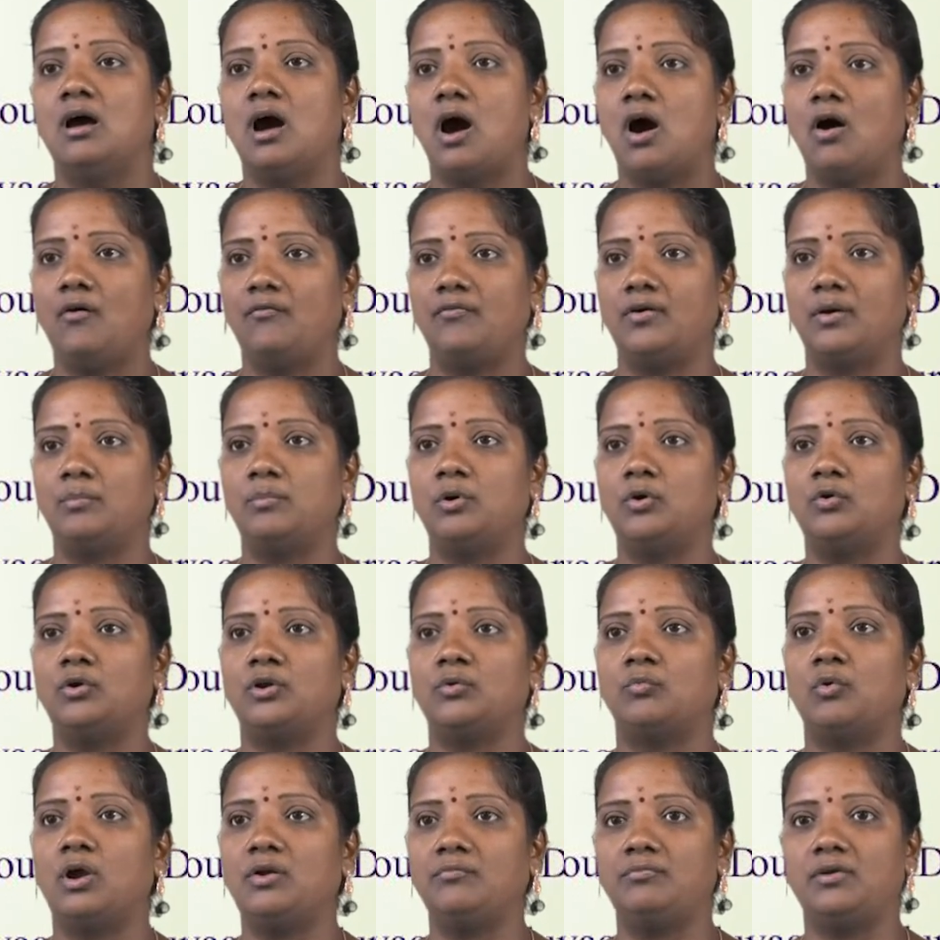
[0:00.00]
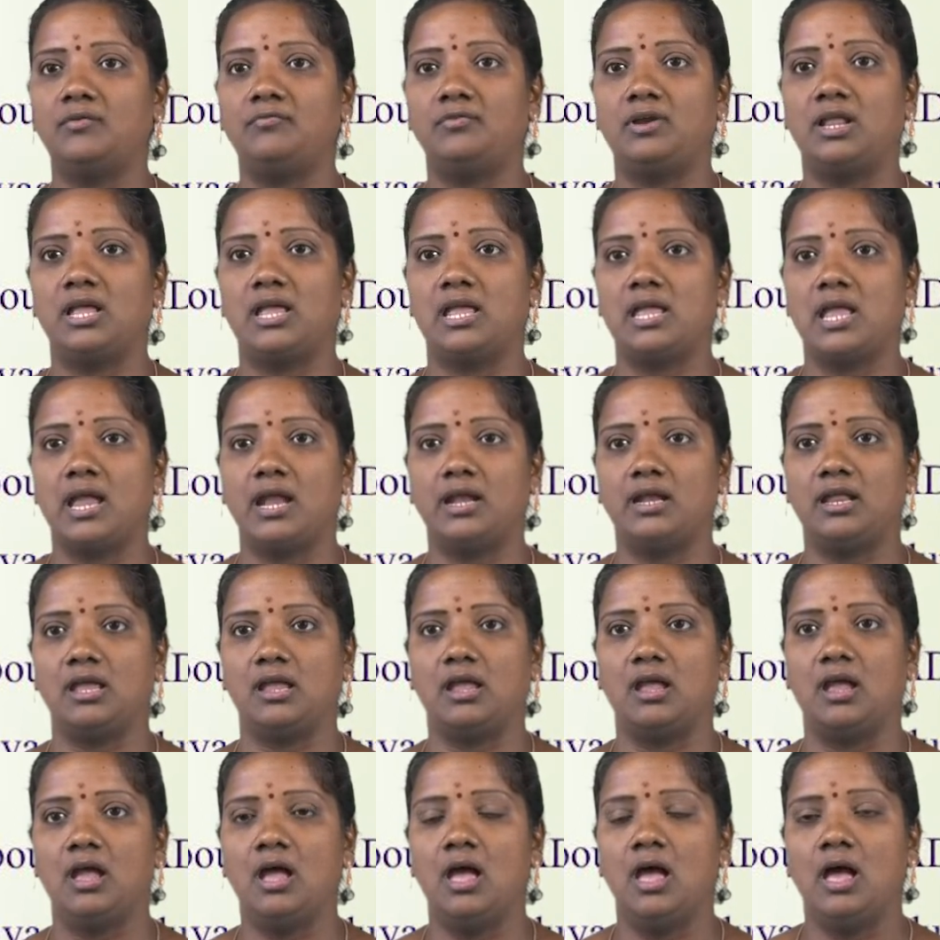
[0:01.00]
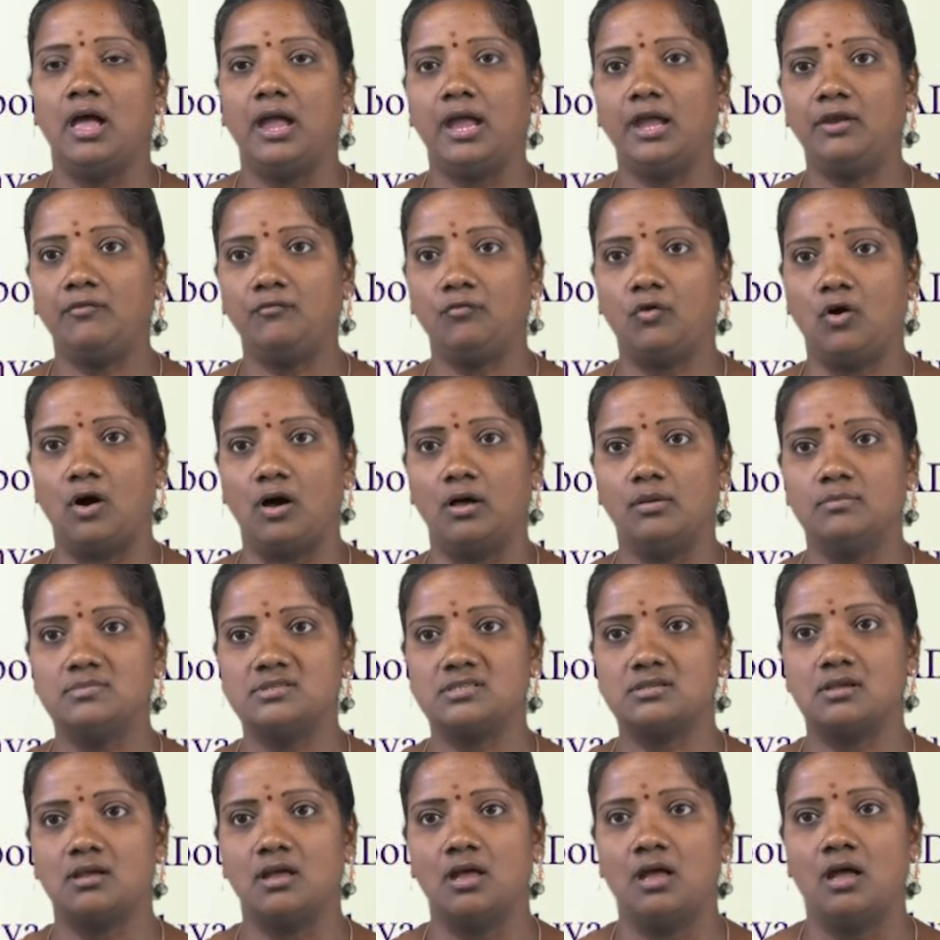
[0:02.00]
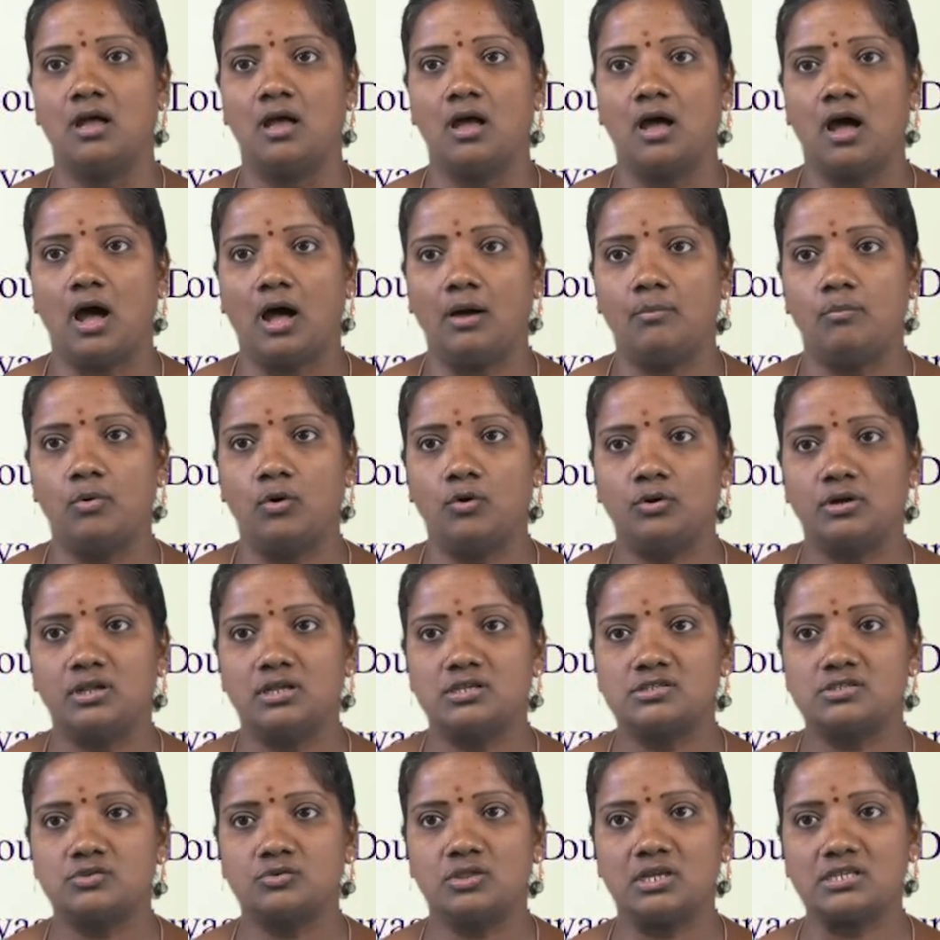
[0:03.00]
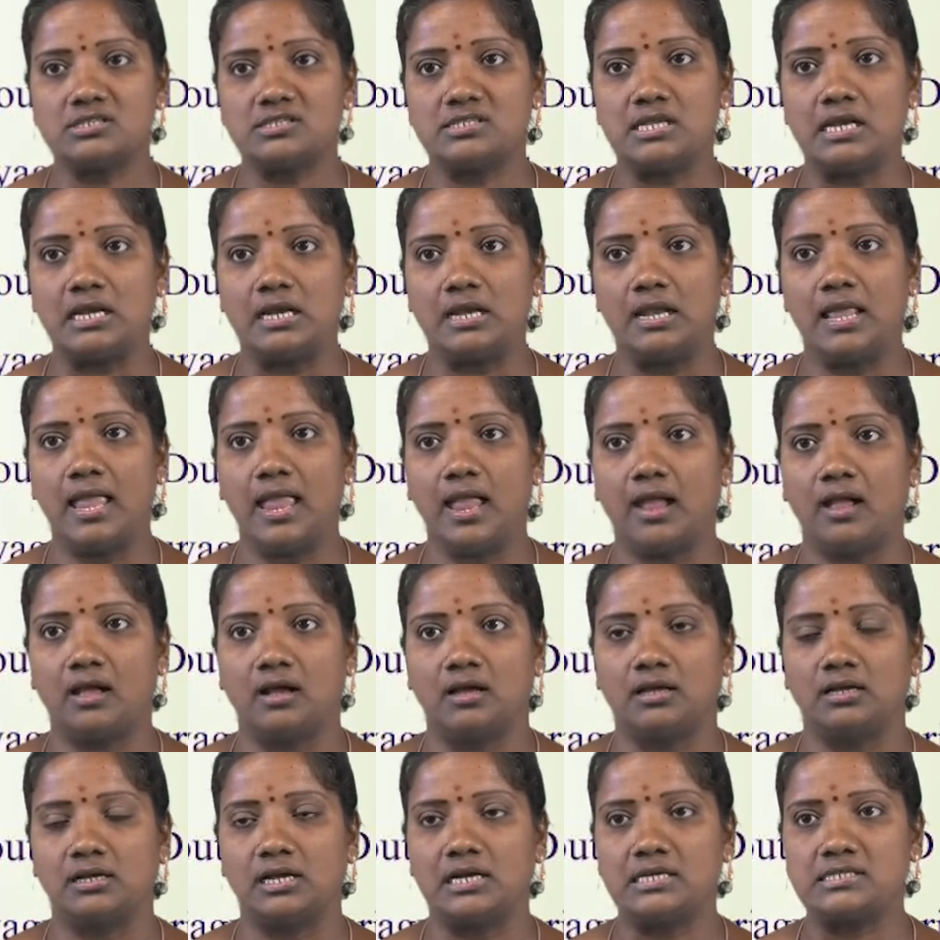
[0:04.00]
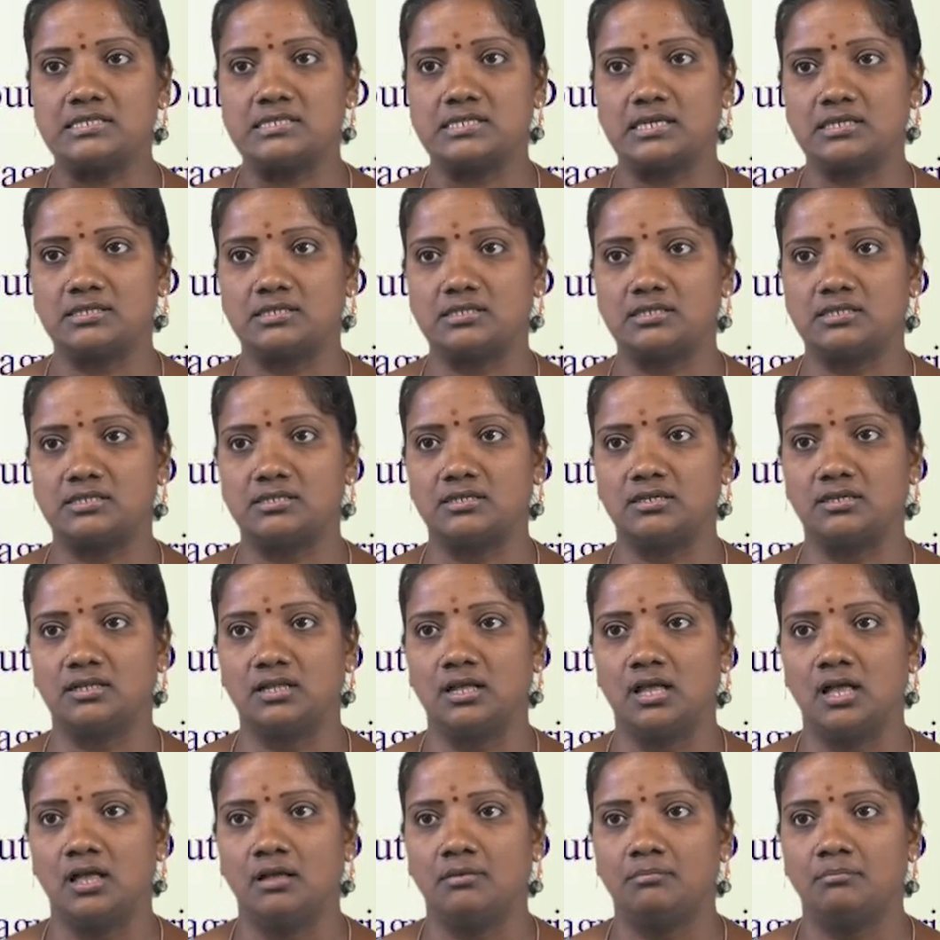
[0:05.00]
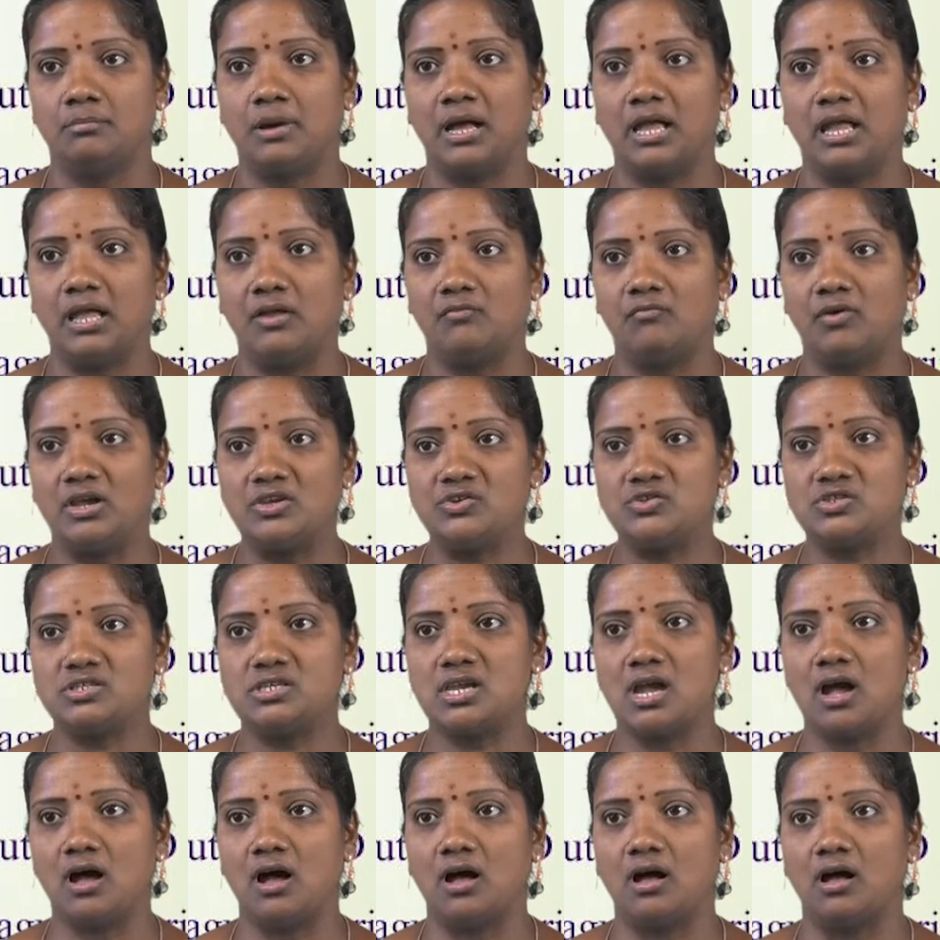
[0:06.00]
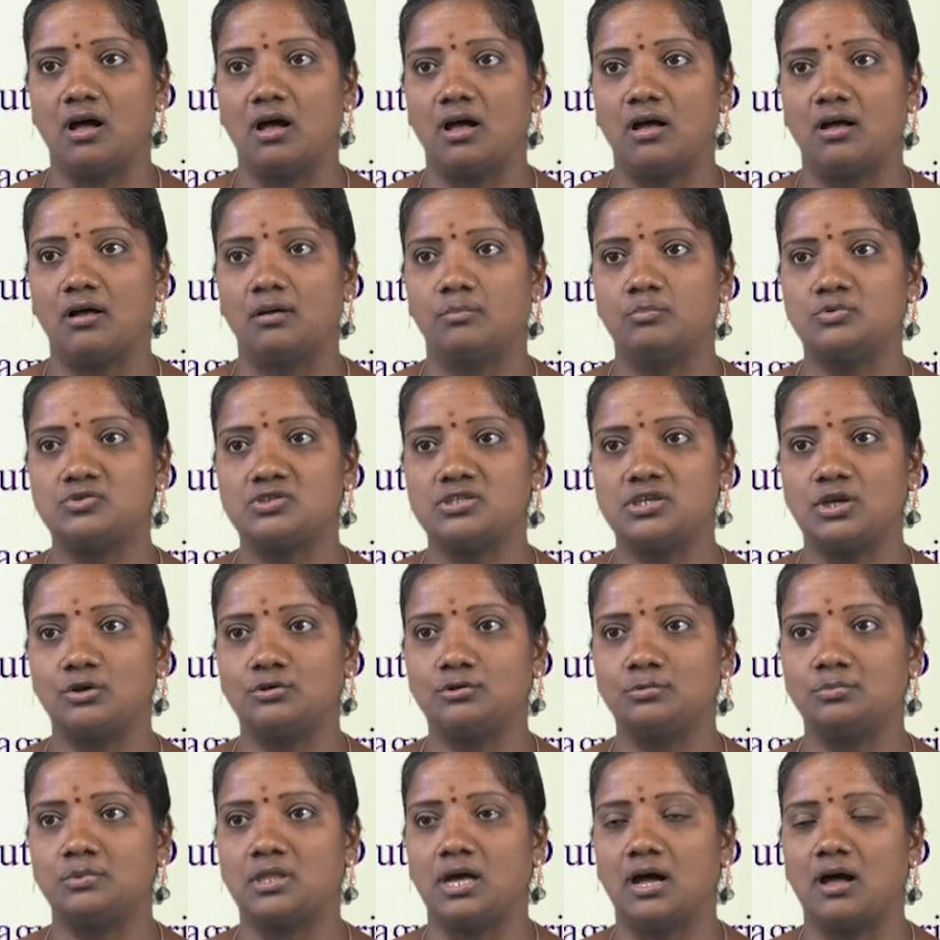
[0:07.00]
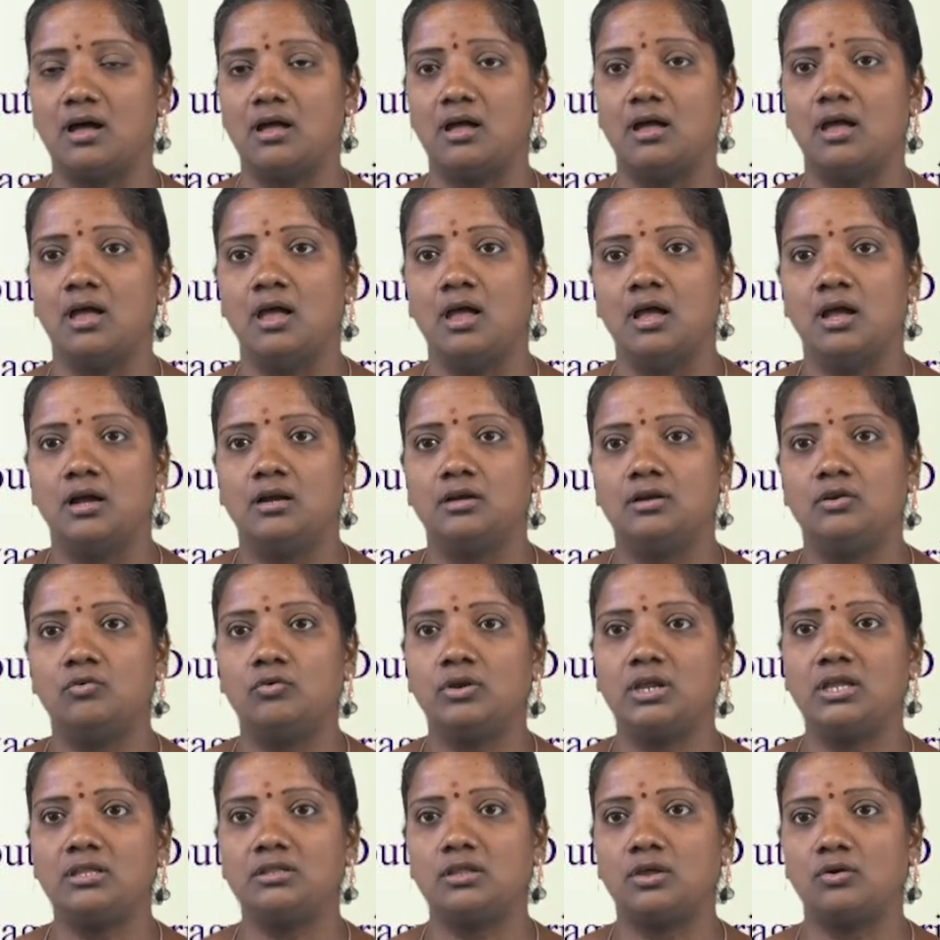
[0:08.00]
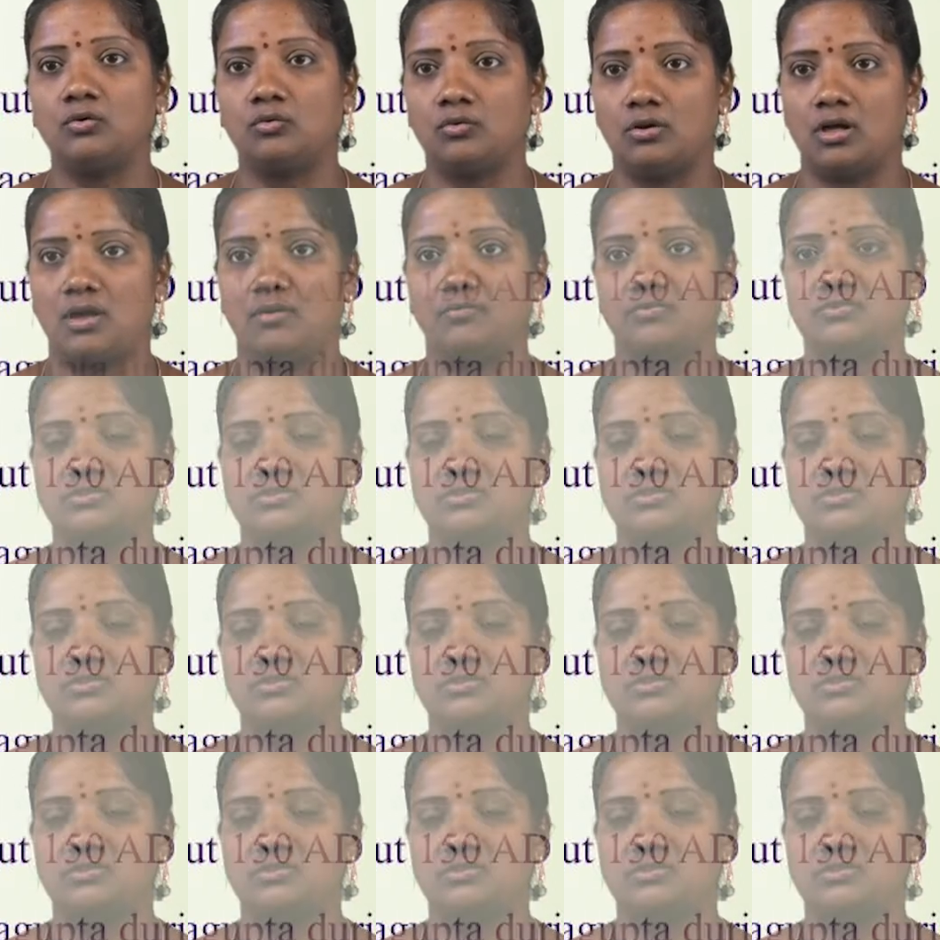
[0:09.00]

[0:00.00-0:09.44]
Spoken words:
of about 150 AD informs about Sudarshan Lake constructed by Vaishya Pushyagupta during the rule of